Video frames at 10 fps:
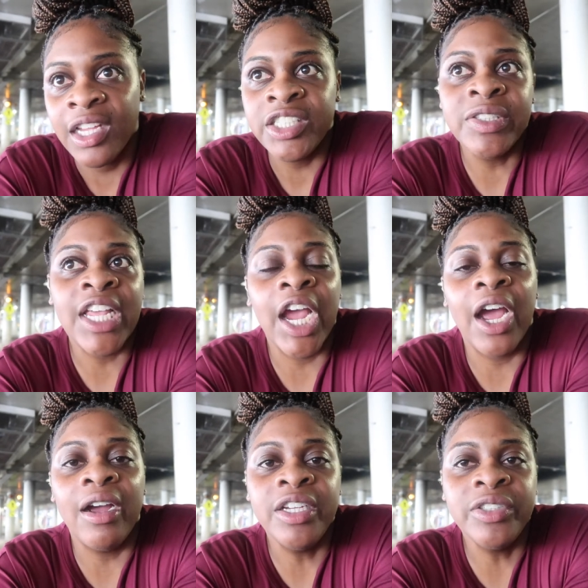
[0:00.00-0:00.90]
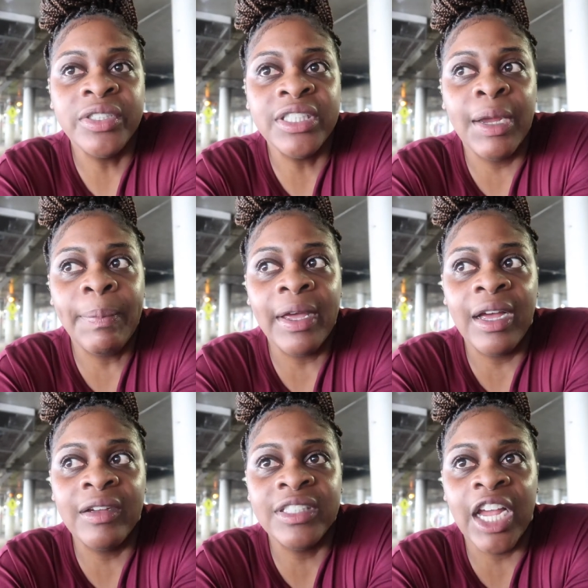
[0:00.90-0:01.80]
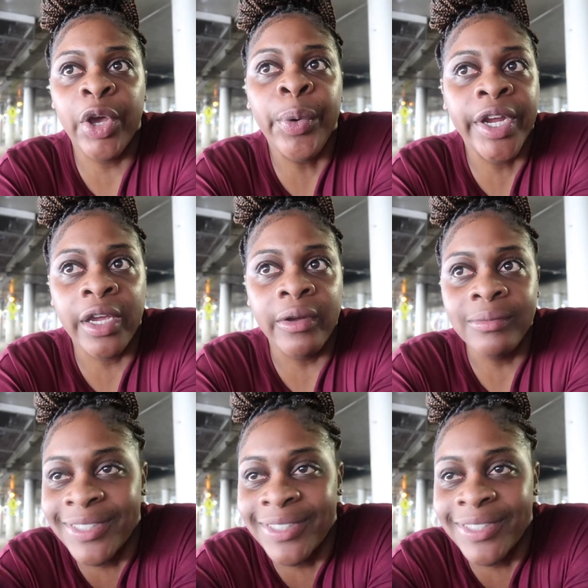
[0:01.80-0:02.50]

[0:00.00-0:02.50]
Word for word: She was like, are you Tristan Bell? I was like, who are you?